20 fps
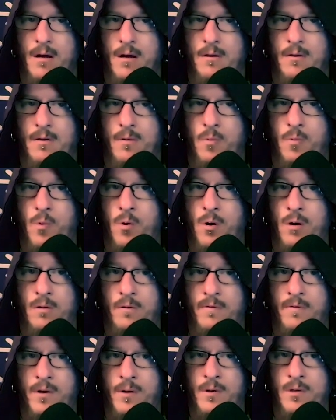the world
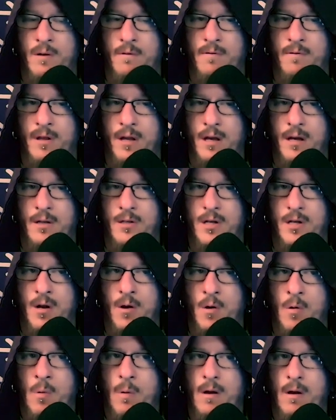views of things you
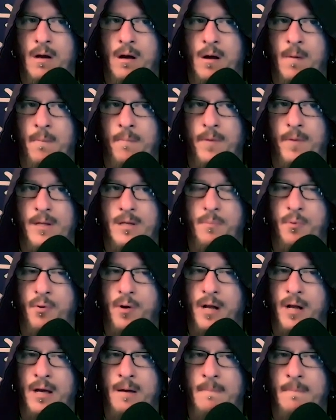know um, it's a
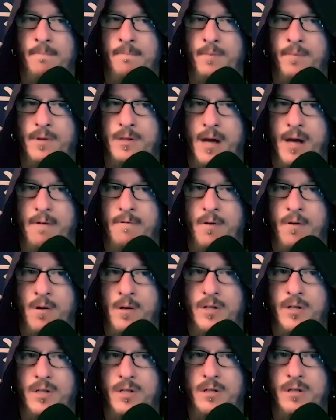pretty
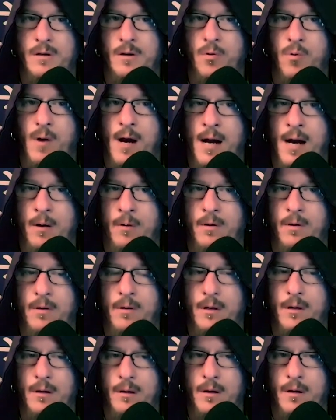diverse crowd
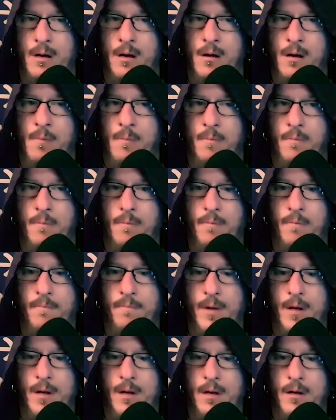um,
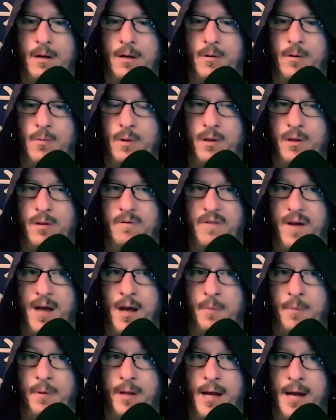with the
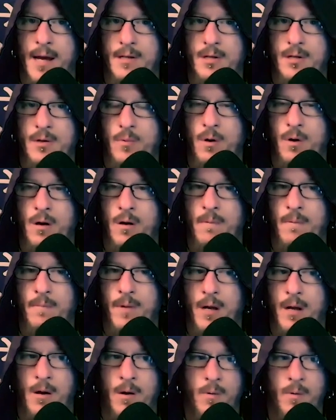family as it were
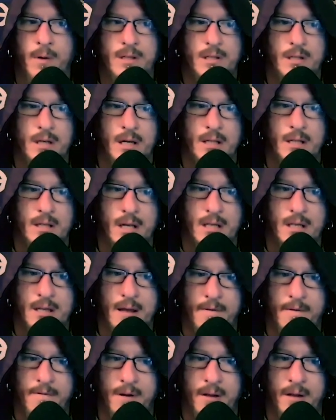you know it's it's it's
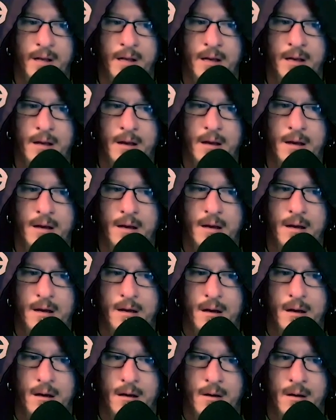definitely
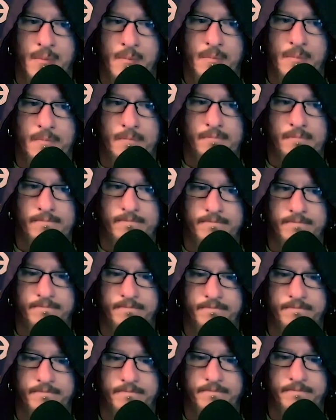um,
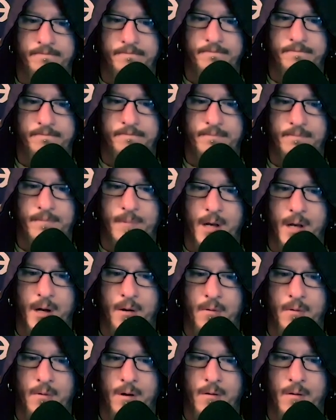you
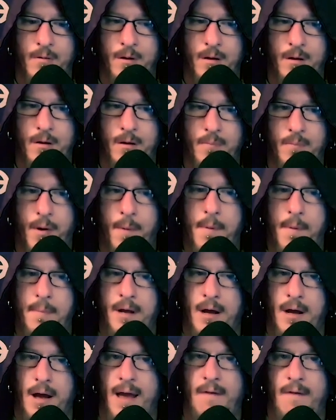know a, a, probably
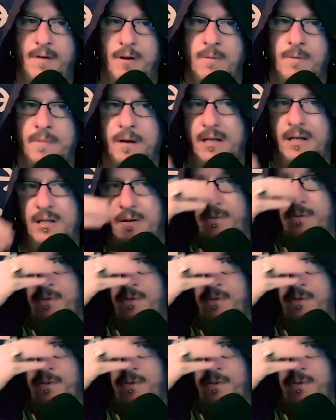a heavier mix of